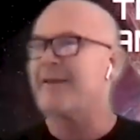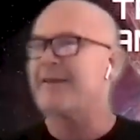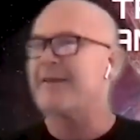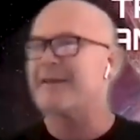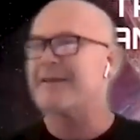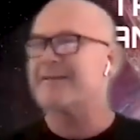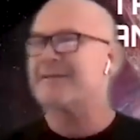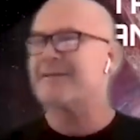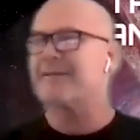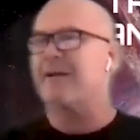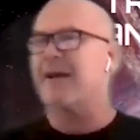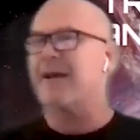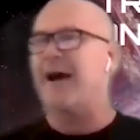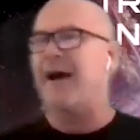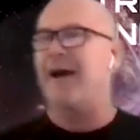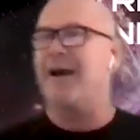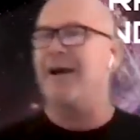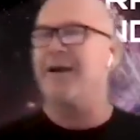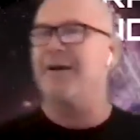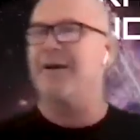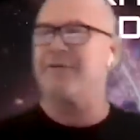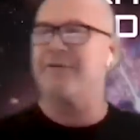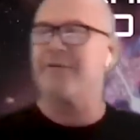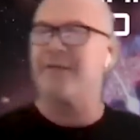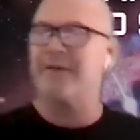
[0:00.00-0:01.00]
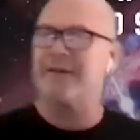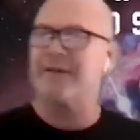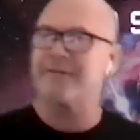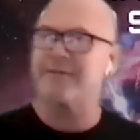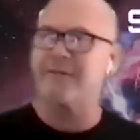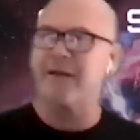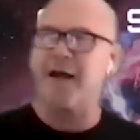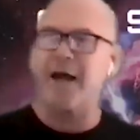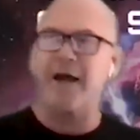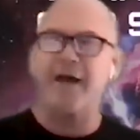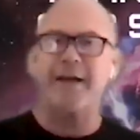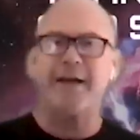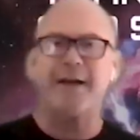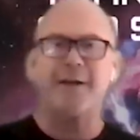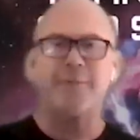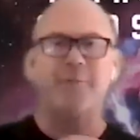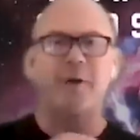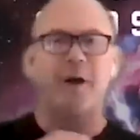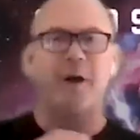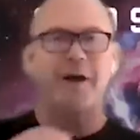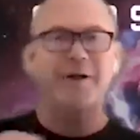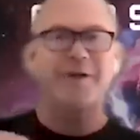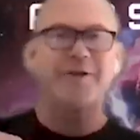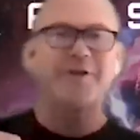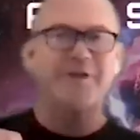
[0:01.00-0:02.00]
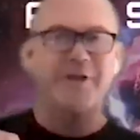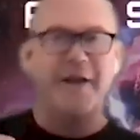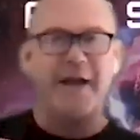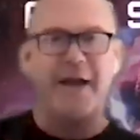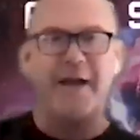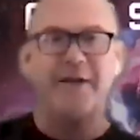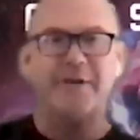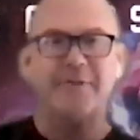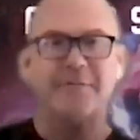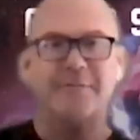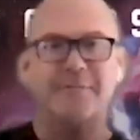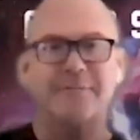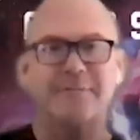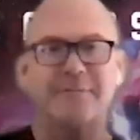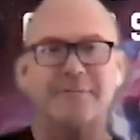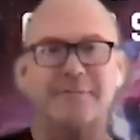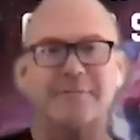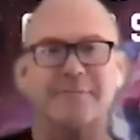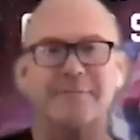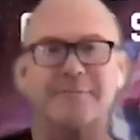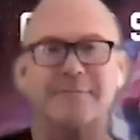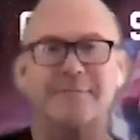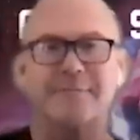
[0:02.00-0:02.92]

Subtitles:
They had this slide of this Lockheed Martin jet